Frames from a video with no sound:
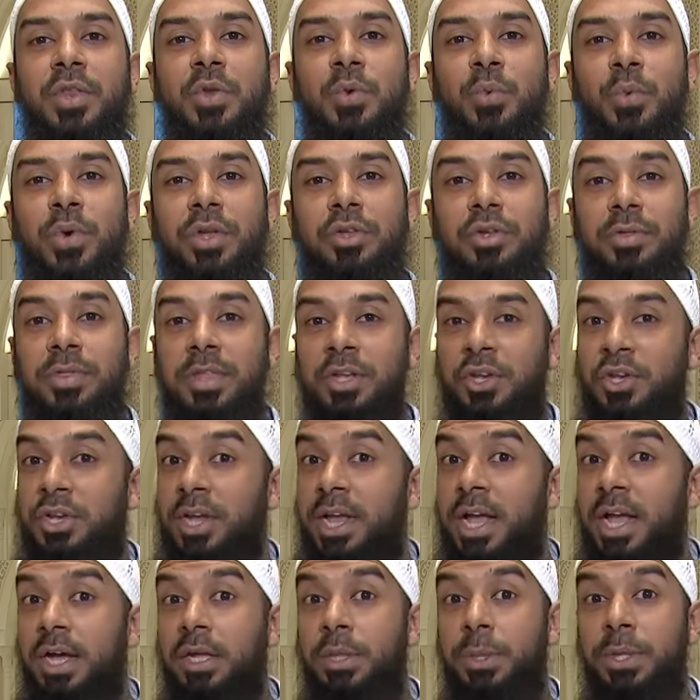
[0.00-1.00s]
in which the
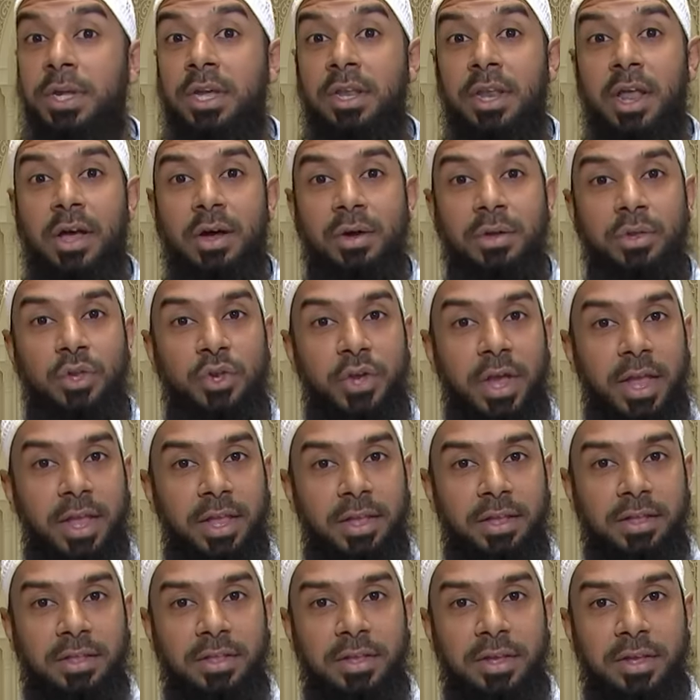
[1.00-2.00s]
shayateen are
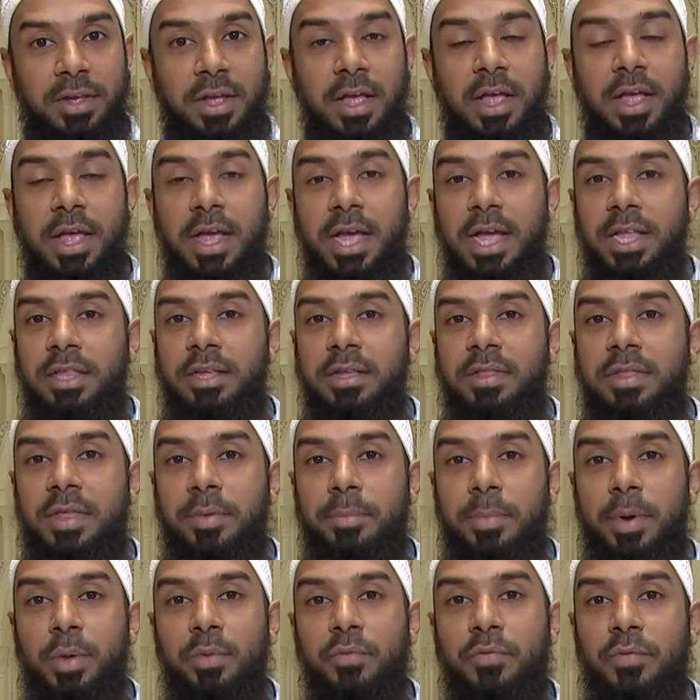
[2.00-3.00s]
chained. It is the
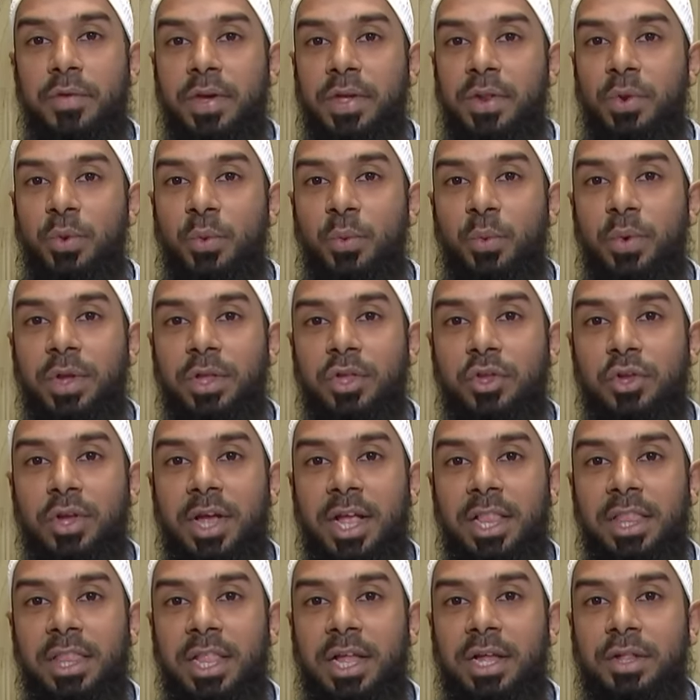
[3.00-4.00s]
month in which
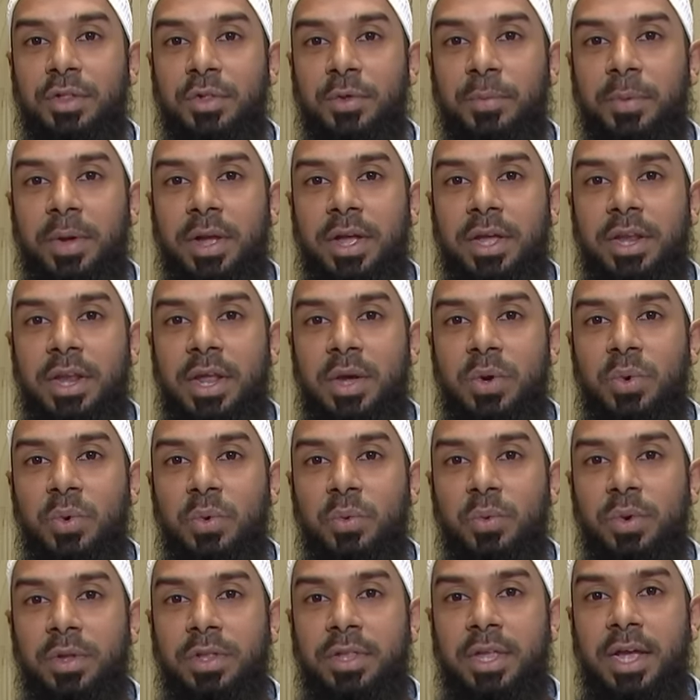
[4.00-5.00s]
Allah
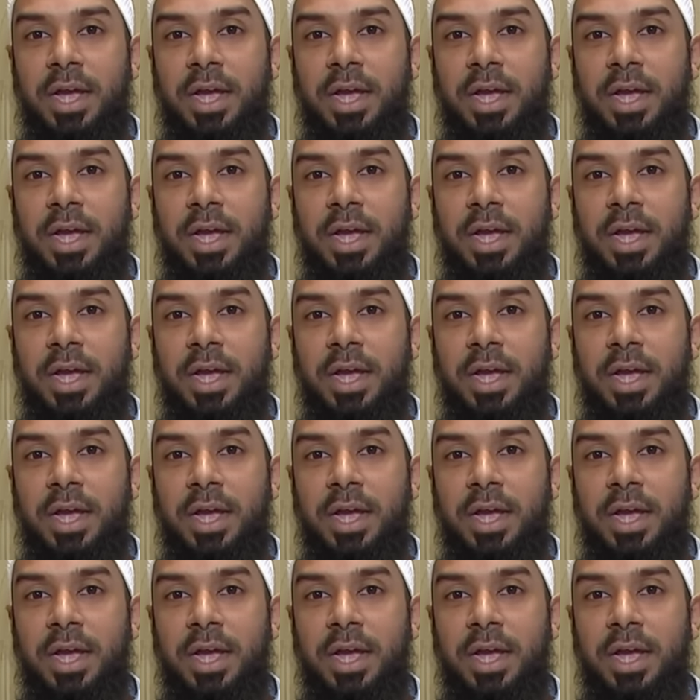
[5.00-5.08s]
subhanahu wa